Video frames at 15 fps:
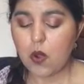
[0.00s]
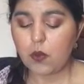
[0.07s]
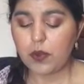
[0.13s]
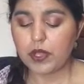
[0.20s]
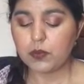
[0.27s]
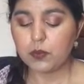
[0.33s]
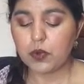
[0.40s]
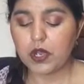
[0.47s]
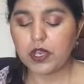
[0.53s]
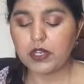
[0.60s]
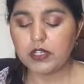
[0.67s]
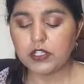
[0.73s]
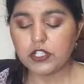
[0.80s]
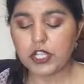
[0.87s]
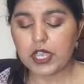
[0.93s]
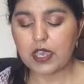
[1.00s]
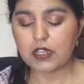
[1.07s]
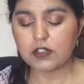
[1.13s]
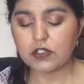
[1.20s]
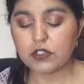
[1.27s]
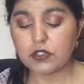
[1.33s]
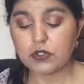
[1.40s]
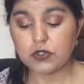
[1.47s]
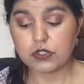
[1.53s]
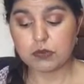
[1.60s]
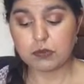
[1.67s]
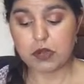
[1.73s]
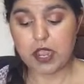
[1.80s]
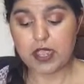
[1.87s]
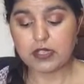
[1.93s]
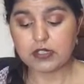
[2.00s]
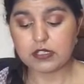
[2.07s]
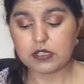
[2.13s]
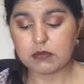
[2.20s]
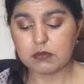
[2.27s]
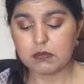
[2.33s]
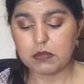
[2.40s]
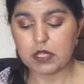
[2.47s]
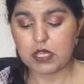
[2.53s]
When one chanced to surprise him,